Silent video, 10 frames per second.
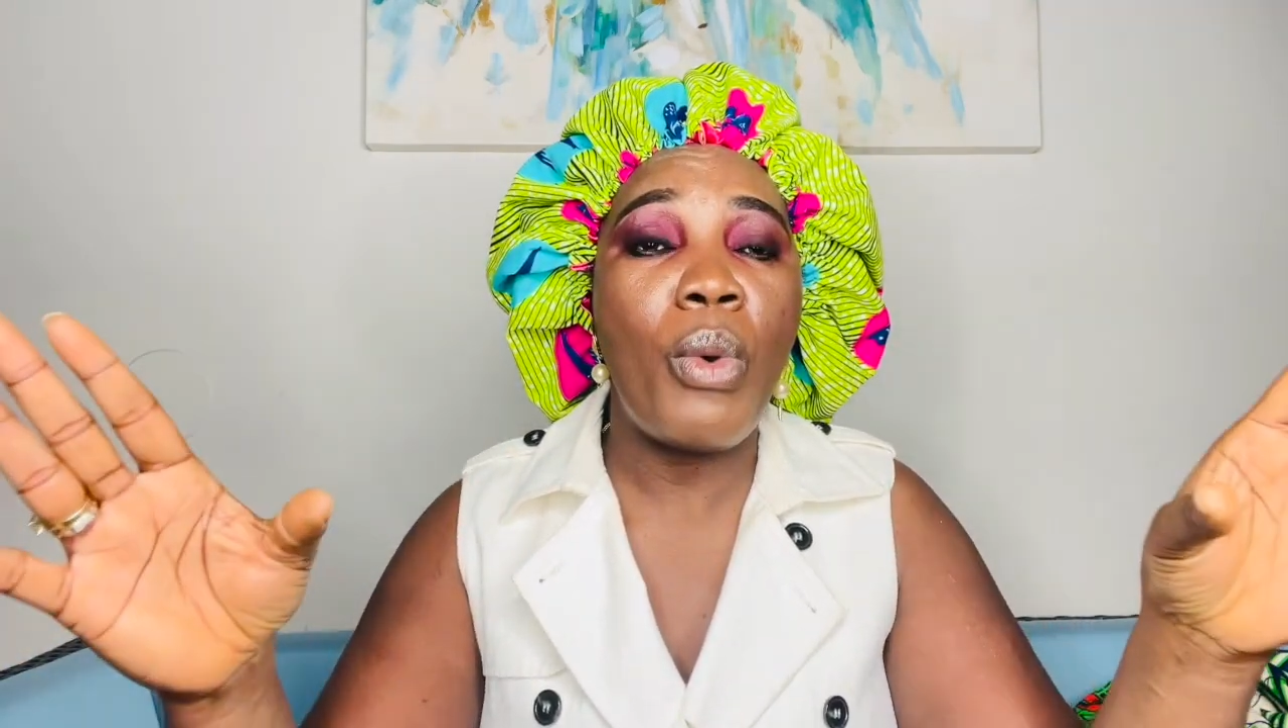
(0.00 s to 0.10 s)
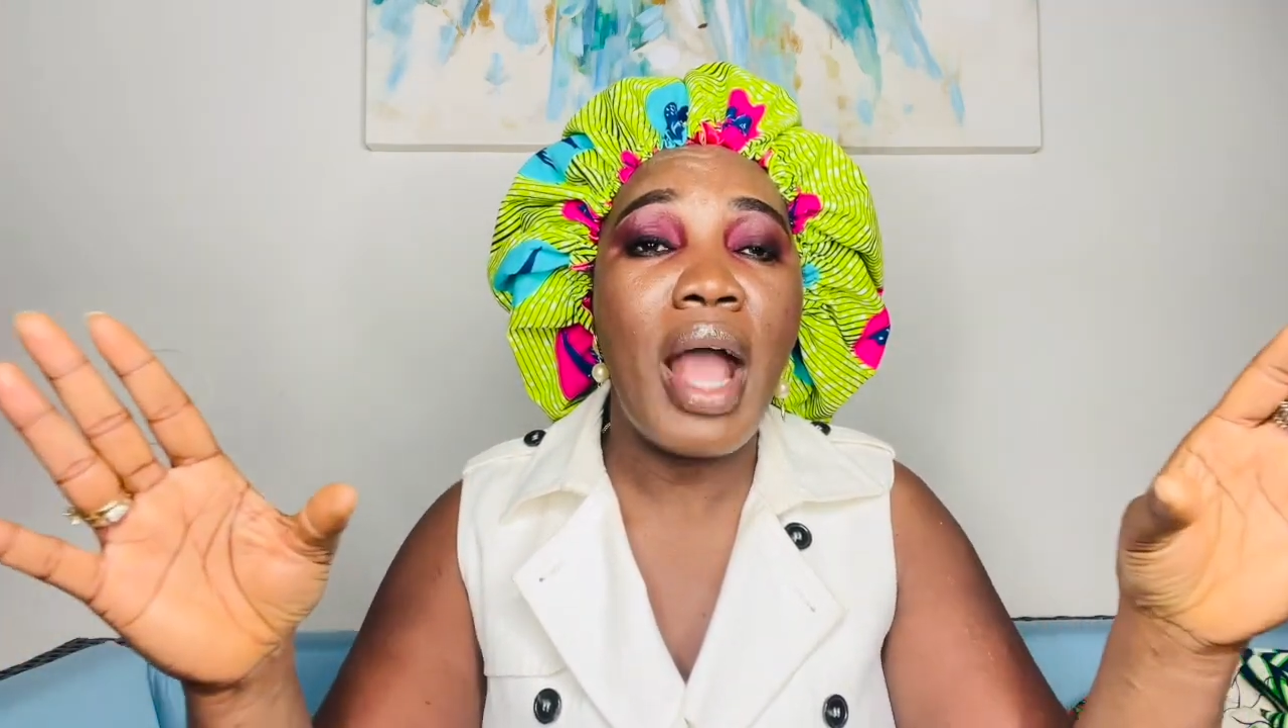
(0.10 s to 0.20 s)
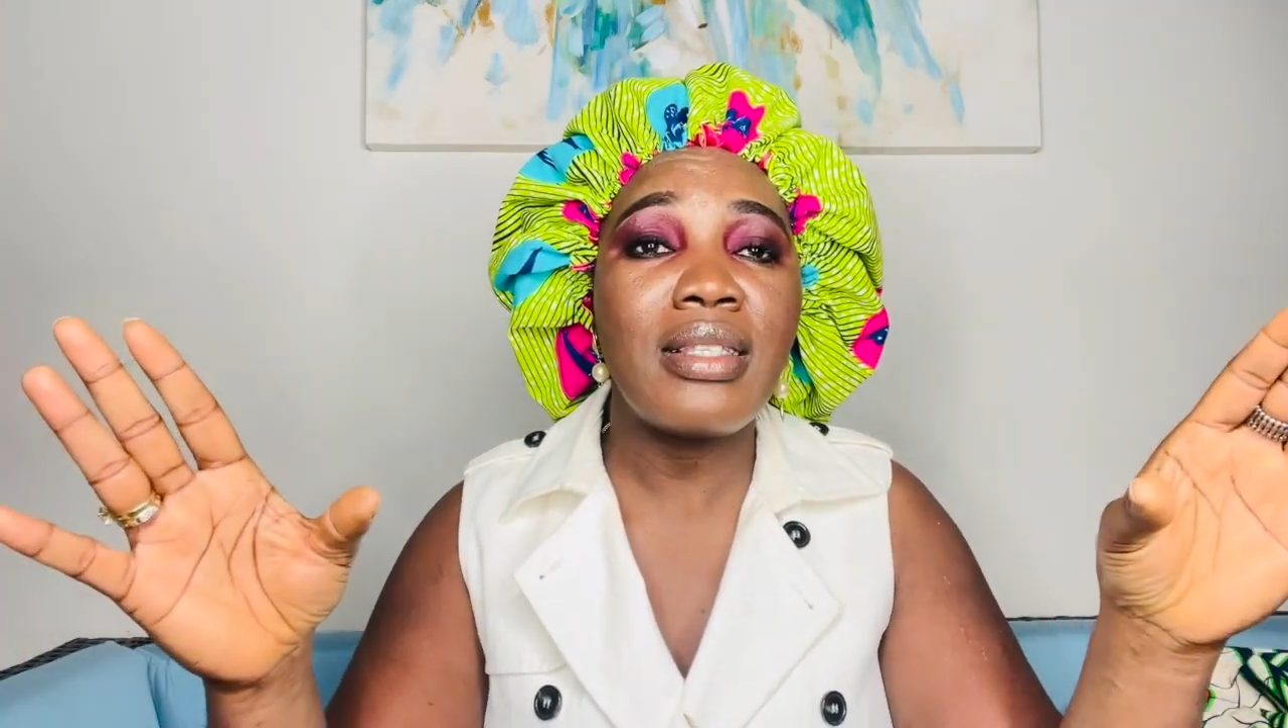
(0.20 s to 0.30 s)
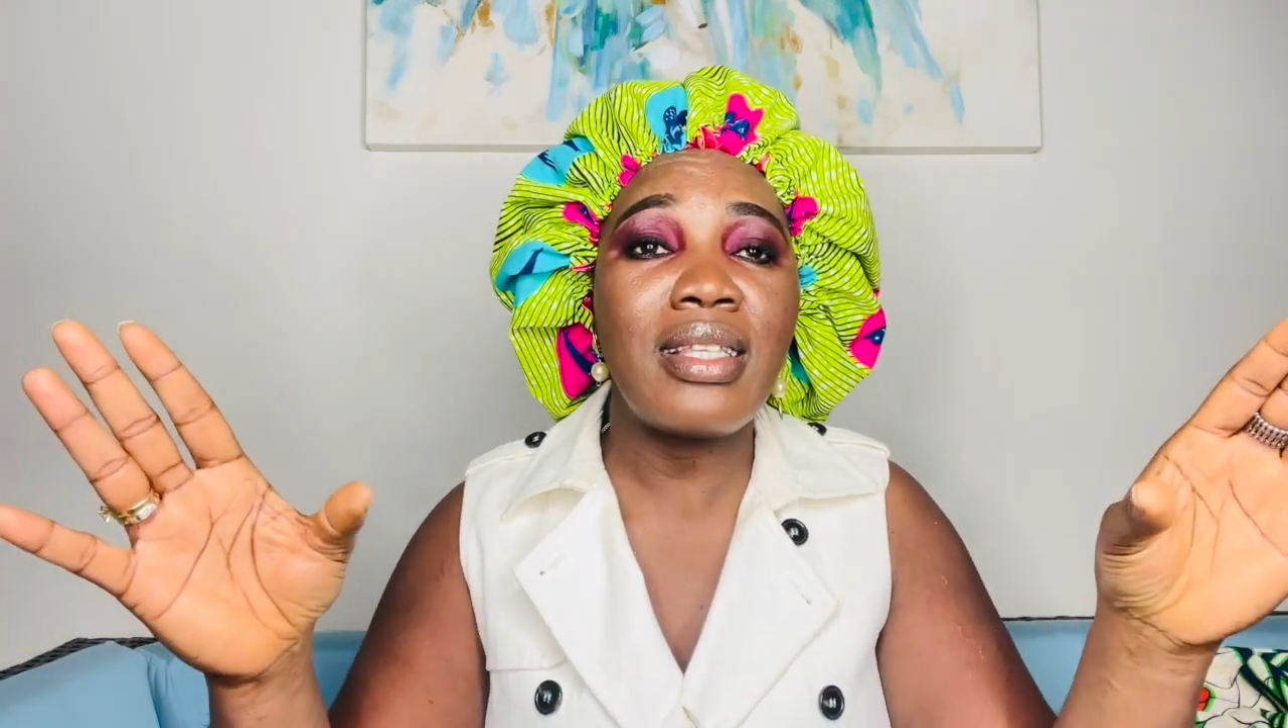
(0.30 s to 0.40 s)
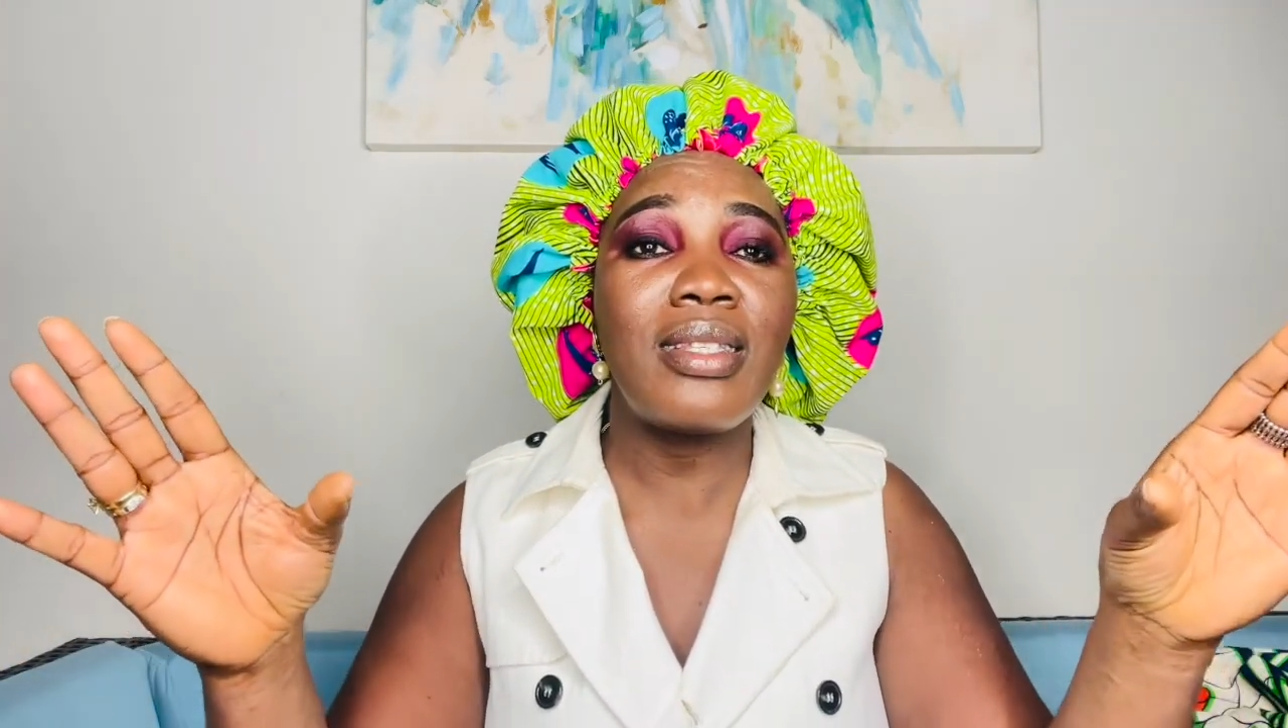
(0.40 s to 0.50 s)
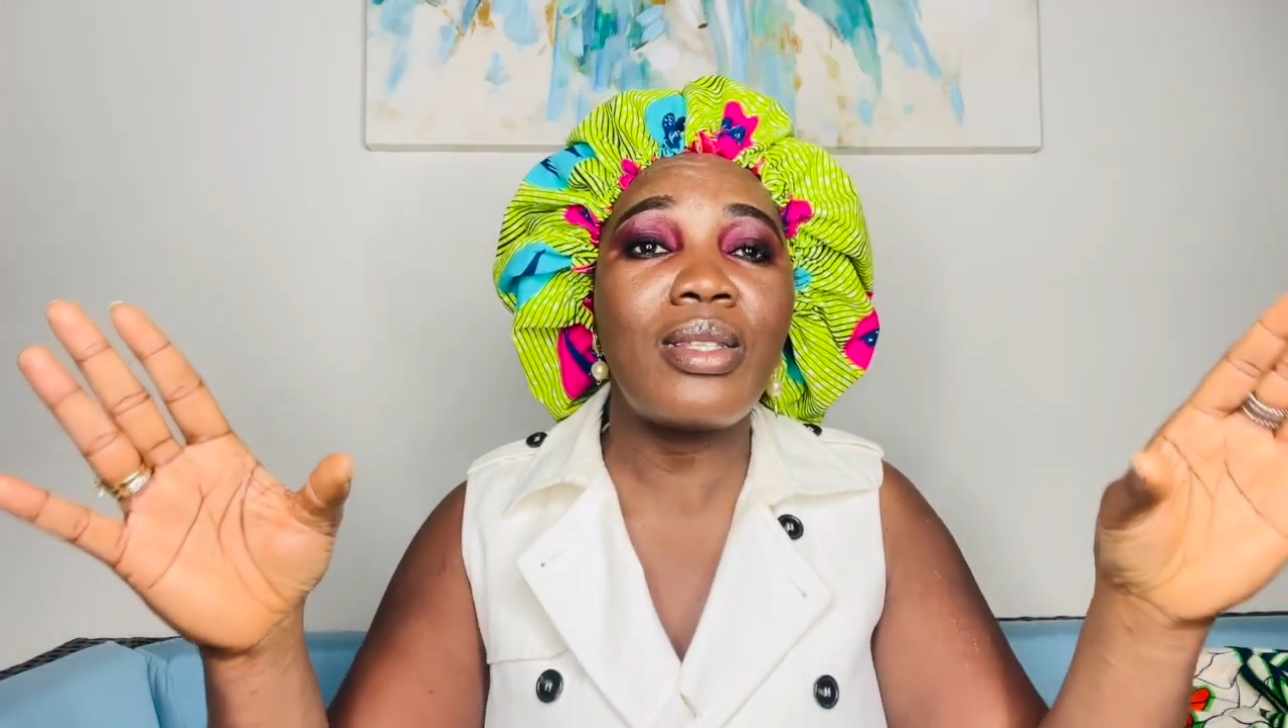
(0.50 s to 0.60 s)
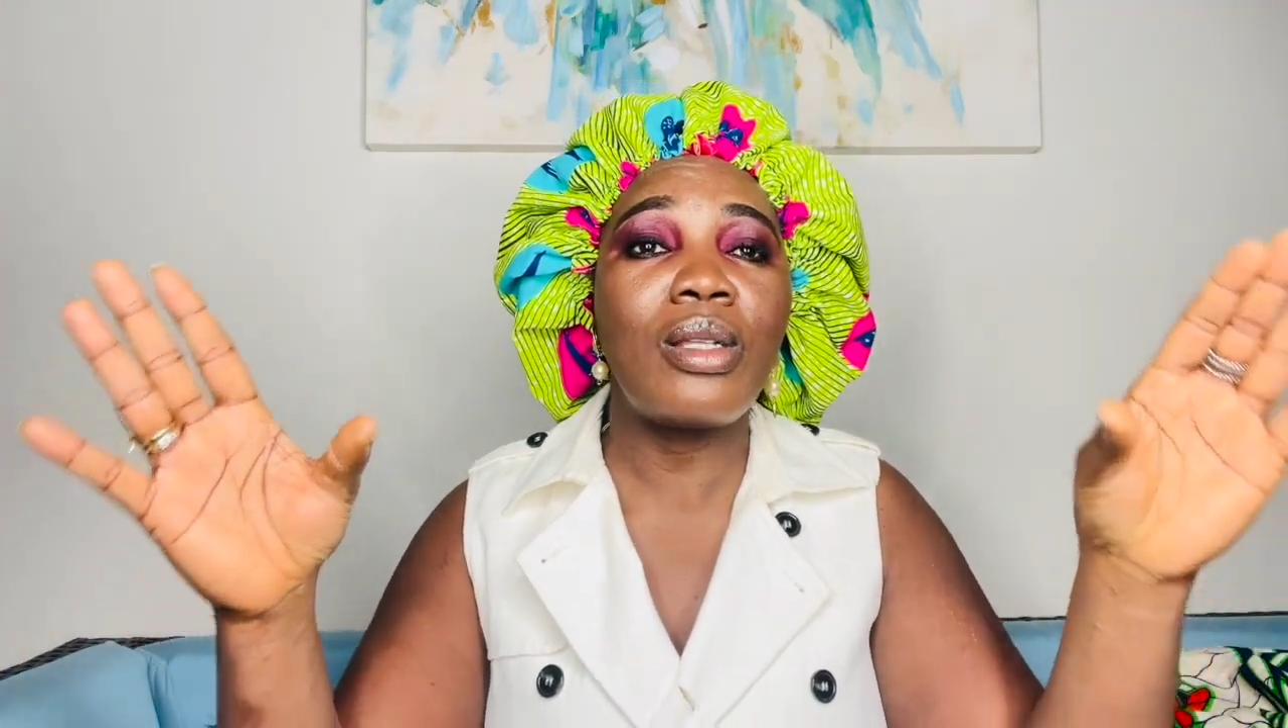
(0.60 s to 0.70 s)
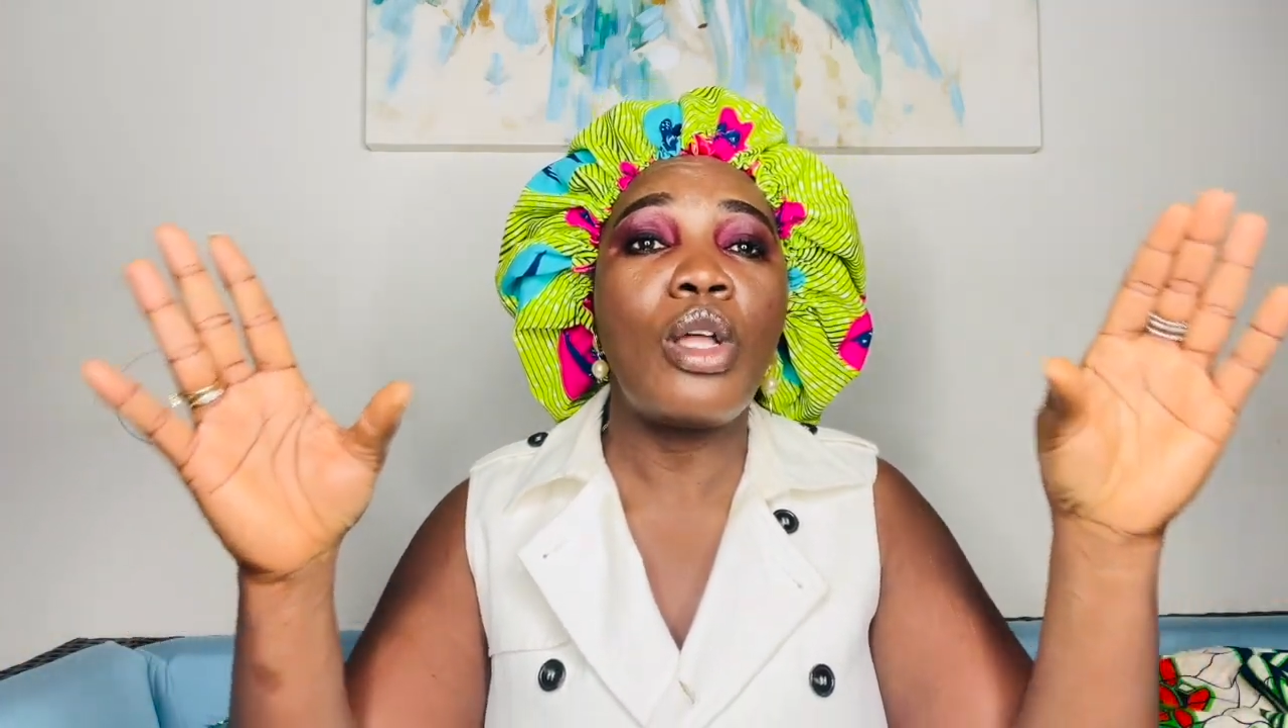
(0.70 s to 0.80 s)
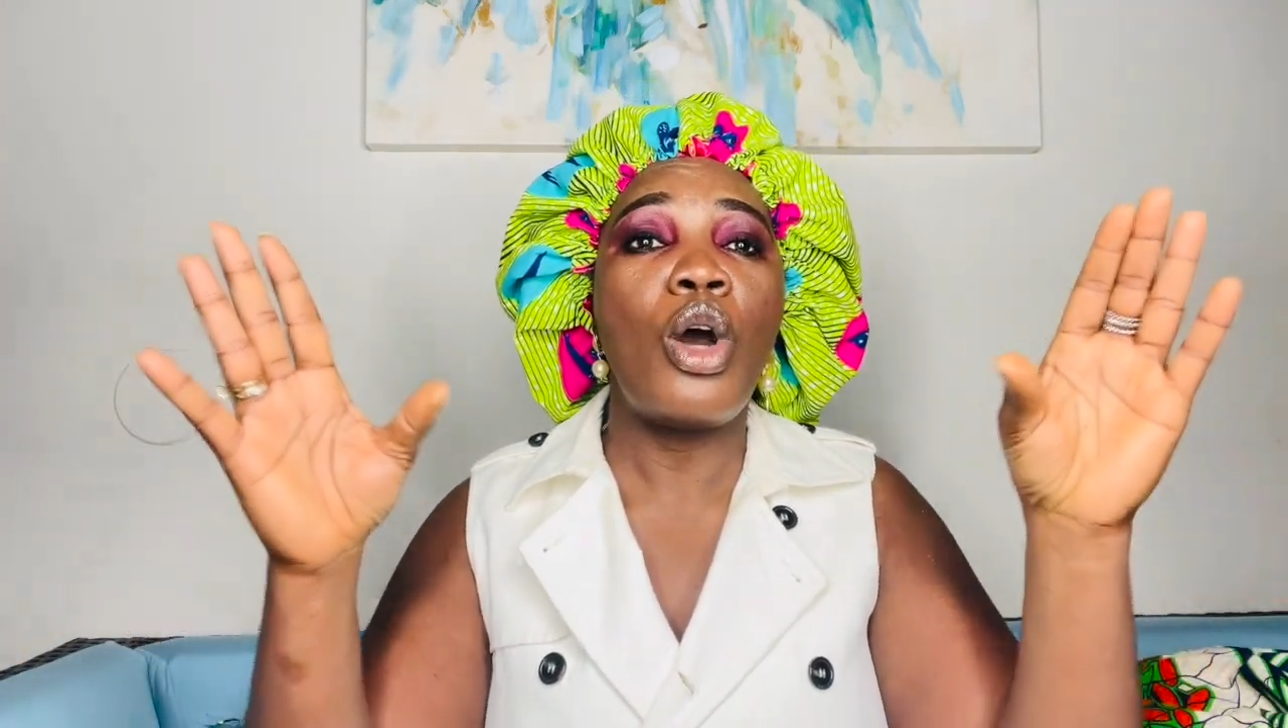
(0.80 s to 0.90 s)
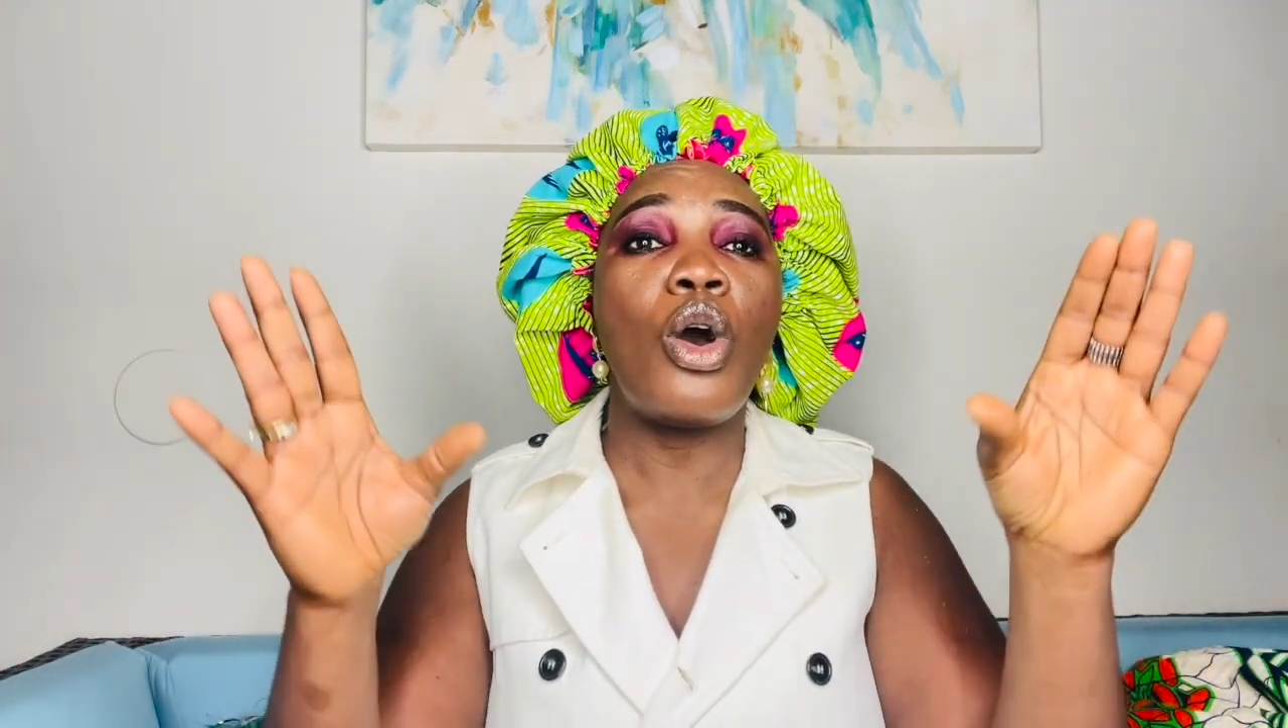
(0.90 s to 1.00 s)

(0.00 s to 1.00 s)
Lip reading: rising sun,